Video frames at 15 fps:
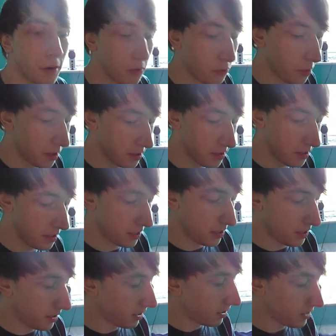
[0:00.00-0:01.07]
old one.
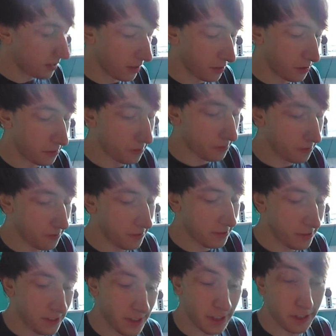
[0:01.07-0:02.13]
So,
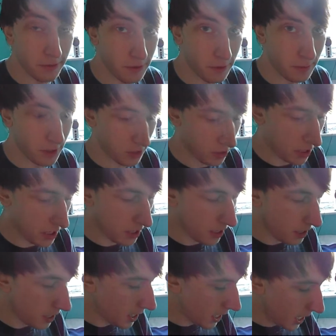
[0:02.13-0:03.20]
thank you very much, Nay.
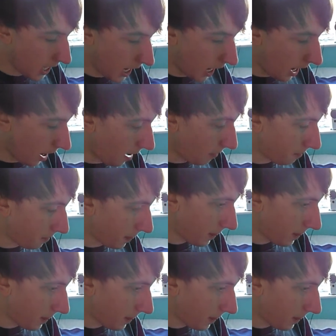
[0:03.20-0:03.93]
Um,